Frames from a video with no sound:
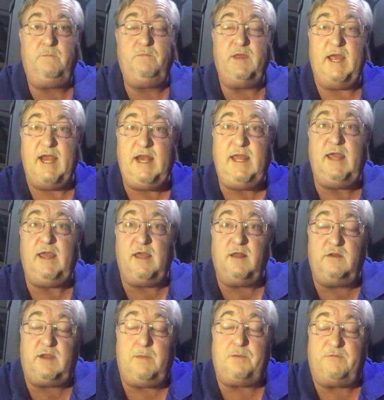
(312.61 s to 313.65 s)
Any
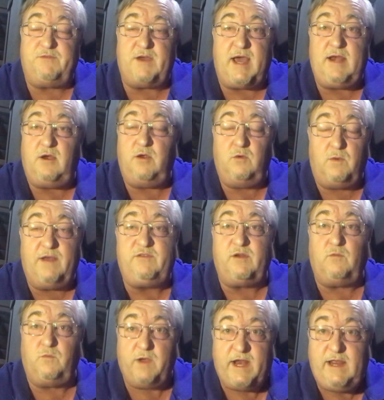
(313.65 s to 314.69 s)
ELD provider who wasn't
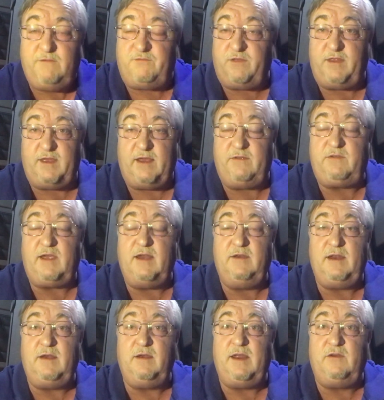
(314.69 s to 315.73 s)
ready for this and
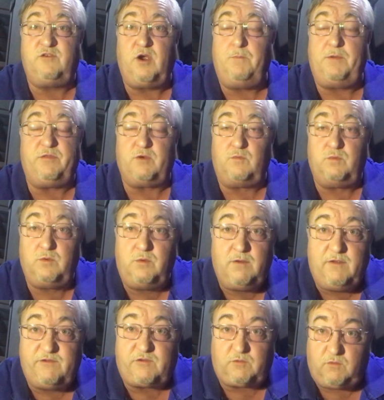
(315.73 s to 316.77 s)
didn't interpret the
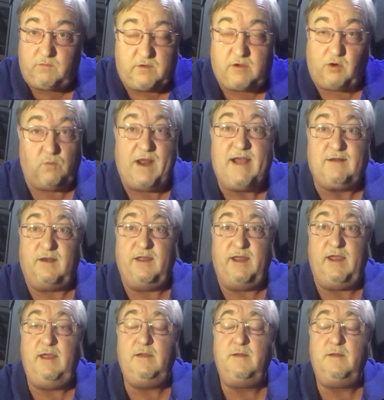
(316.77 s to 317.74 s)
rules correctly,